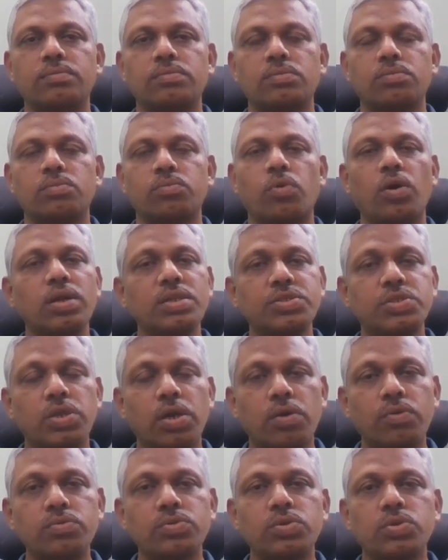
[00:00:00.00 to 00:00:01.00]
boils
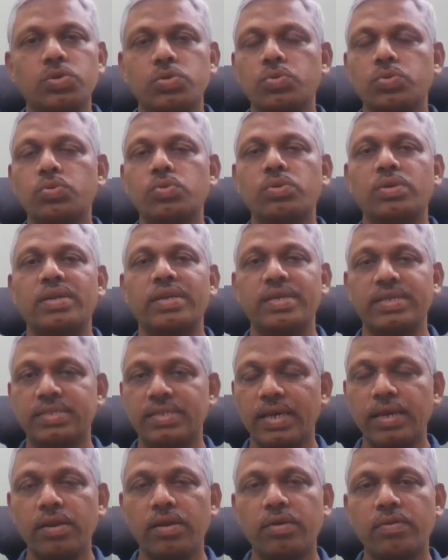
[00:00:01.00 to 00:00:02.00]
down to
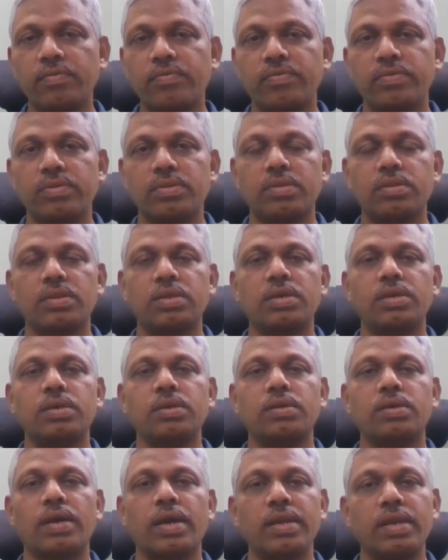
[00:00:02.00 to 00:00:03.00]
design of
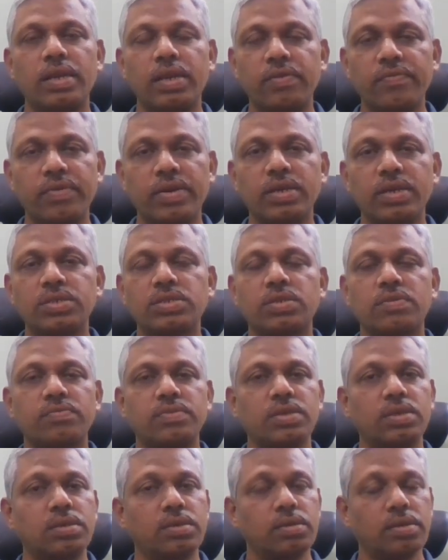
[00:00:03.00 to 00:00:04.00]
the identification of
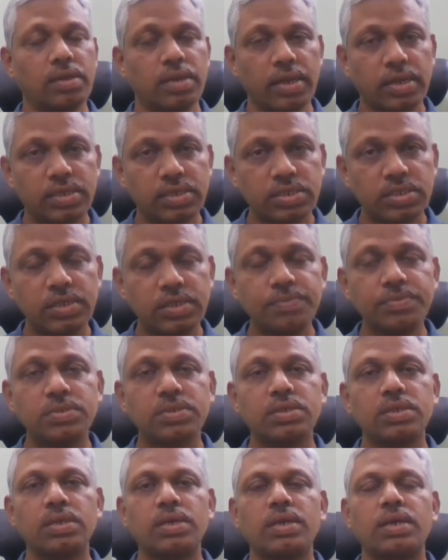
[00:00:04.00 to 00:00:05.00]
the
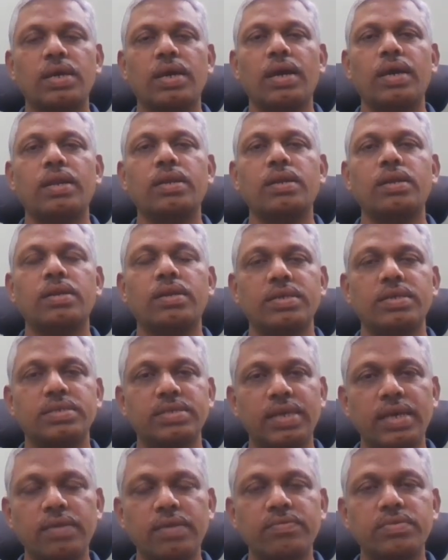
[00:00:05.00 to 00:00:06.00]
relationships and
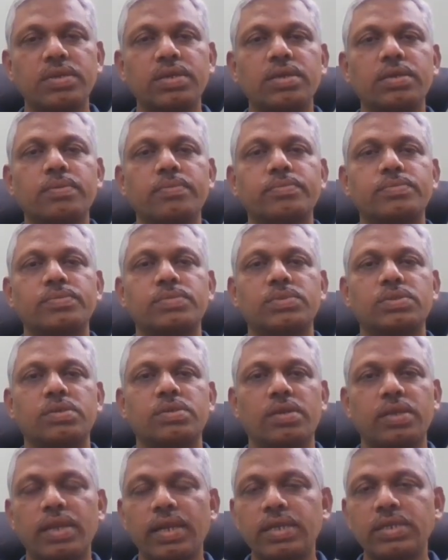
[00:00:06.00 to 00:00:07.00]
design of the
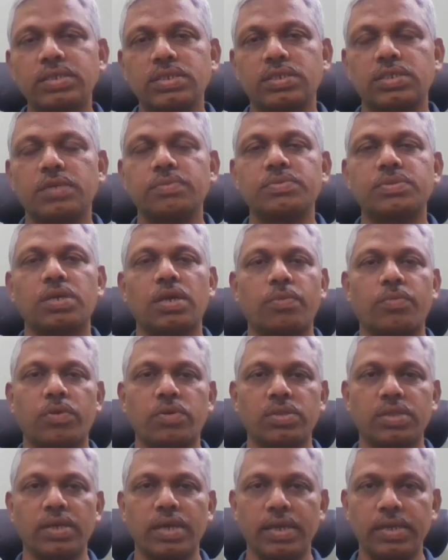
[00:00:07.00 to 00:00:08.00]
relationships
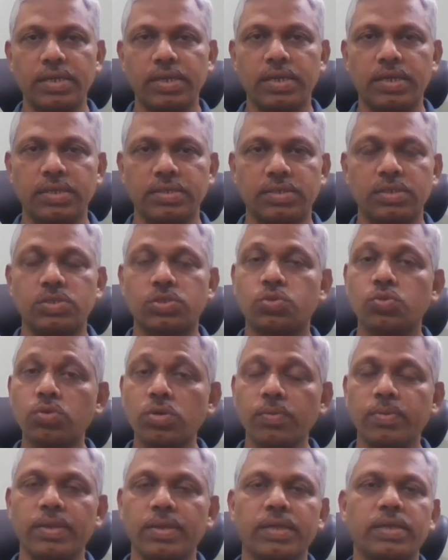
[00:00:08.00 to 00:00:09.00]
among the entity sets
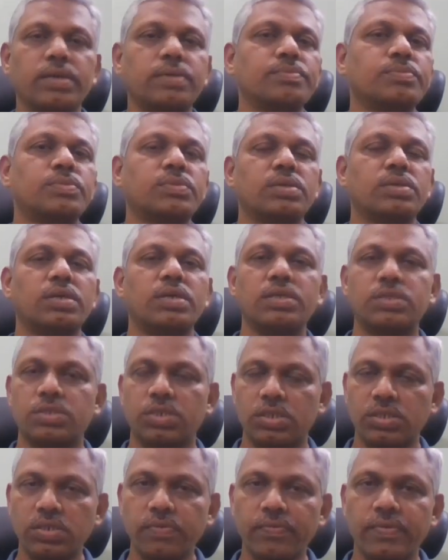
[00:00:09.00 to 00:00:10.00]
suitably in
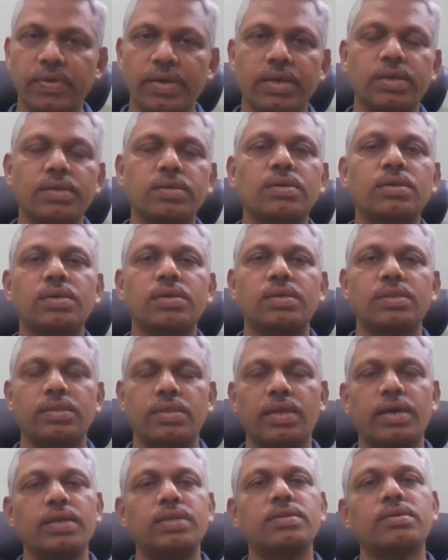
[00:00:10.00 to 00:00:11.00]
such a way
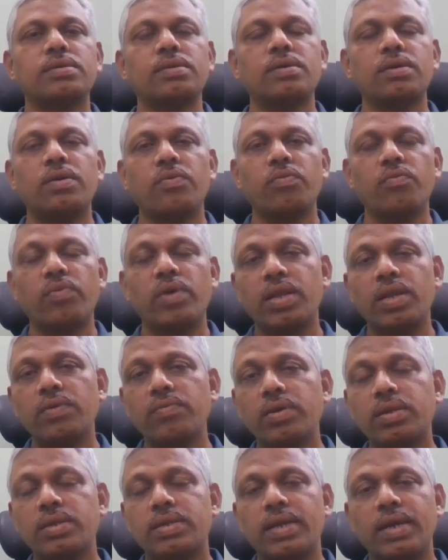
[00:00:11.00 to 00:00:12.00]
that
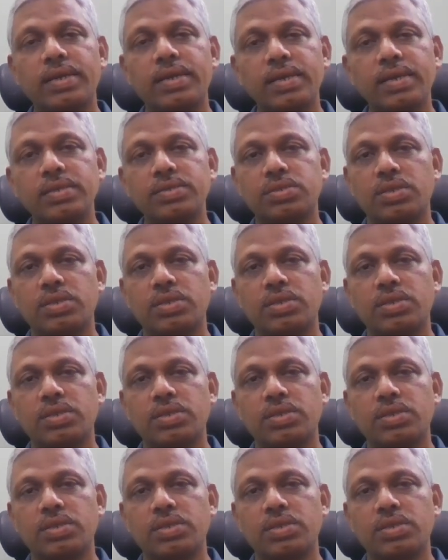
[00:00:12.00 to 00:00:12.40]
whenever data is